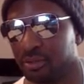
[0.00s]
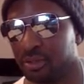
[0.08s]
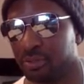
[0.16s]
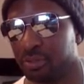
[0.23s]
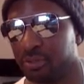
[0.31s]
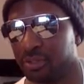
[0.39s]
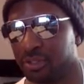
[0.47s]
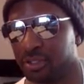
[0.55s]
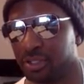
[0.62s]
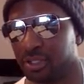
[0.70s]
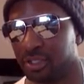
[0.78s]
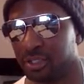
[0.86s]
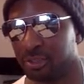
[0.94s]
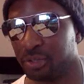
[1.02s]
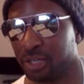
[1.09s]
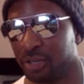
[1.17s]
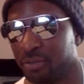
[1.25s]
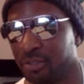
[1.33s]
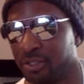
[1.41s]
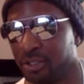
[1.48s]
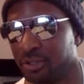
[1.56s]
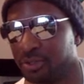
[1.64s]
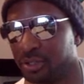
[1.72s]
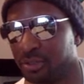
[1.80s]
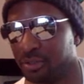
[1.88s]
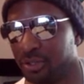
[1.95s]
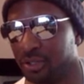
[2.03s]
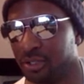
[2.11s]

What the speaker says: pretty much just look at this problem and tell it's going to be